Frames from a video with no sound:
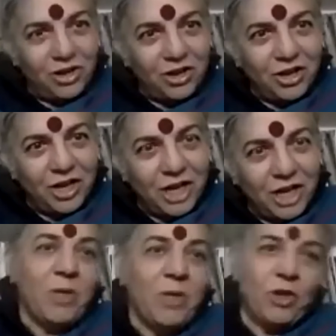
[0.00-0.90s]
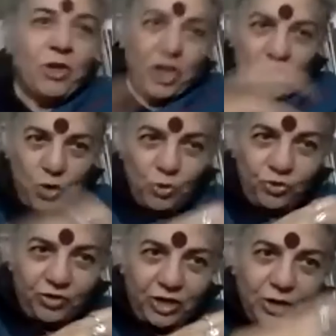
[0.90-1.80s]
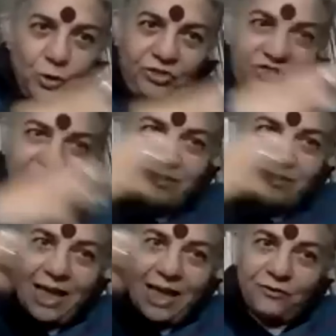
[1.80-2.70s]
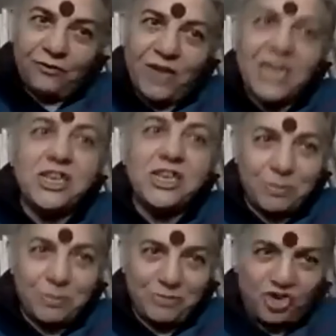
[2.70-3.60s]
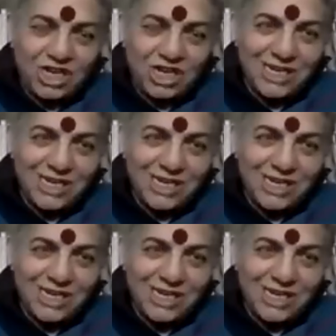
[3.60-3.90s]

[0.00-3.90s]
Yeah, a user whose data is fed into the machine.